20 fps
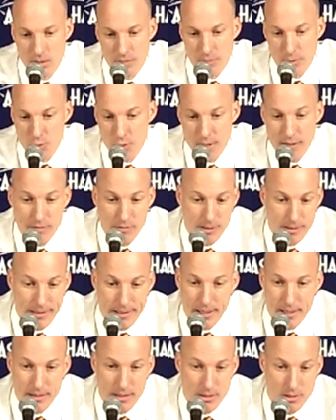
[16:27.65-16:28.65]
If there's ever a
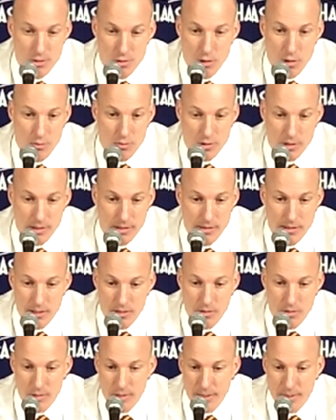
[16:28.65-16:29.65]
kid that deserves to
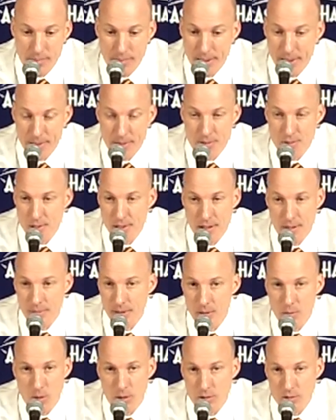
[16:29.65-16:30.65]
continue to get better, it's him.
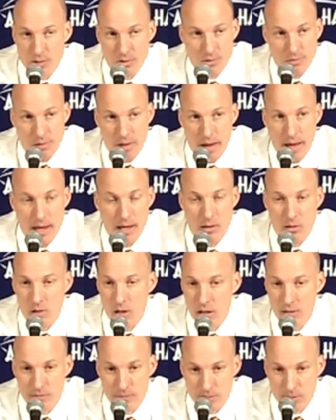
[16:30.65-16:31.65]
He works his
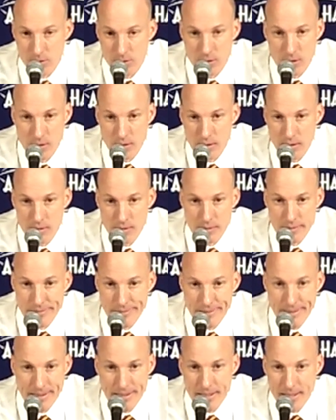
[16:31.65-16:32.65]
tail off.
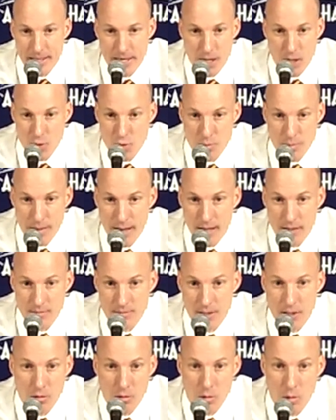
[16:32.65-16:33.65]
And he cares
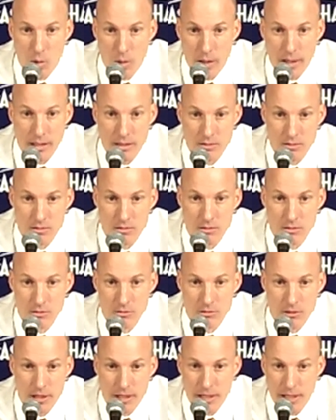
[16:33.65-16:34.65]
about Illinois,
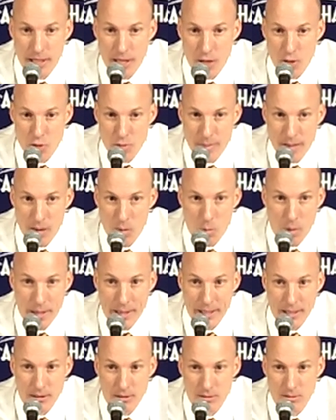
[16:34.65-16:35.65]
and he cares about
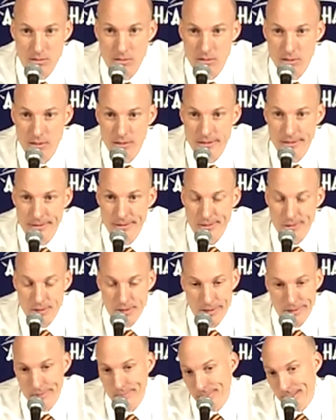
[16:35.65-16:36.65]
winning.
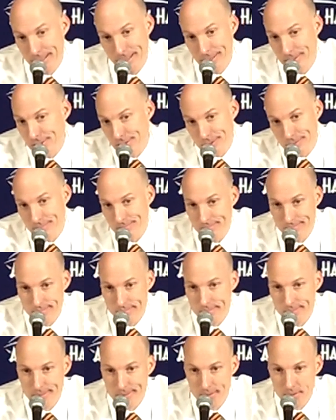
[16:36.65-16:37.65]
So, I mean,
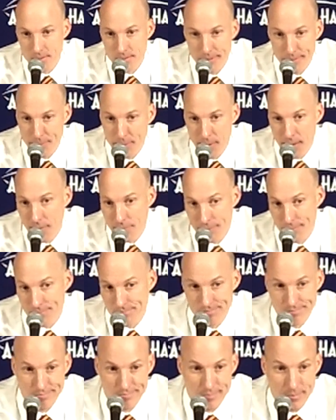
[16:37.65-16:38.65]
we love him.
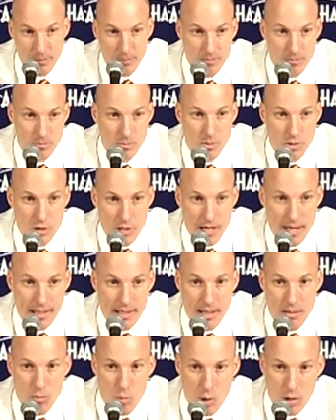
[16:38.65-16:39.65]
You just
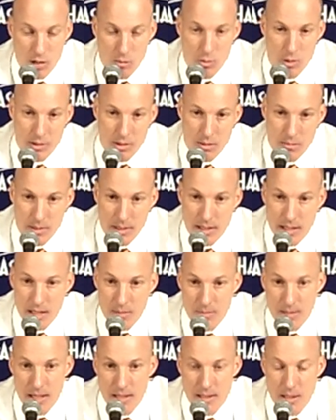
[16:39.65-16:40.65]
got to keep working with him and
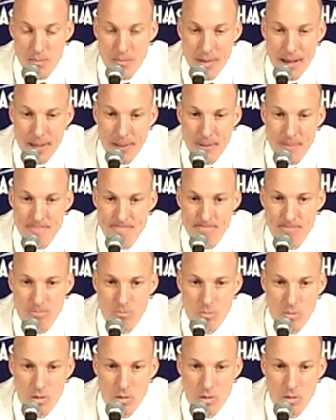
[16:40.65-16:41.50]
keep getting him better,